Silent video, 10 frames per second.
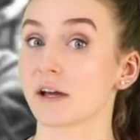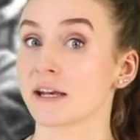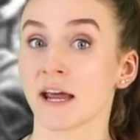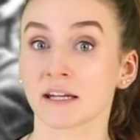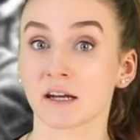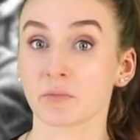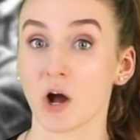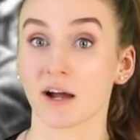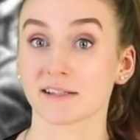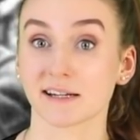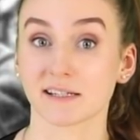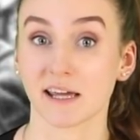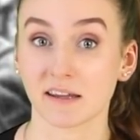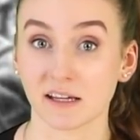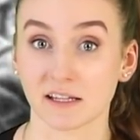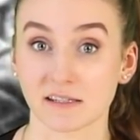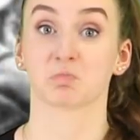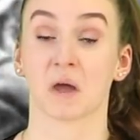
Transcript: and ended up contacting aliens,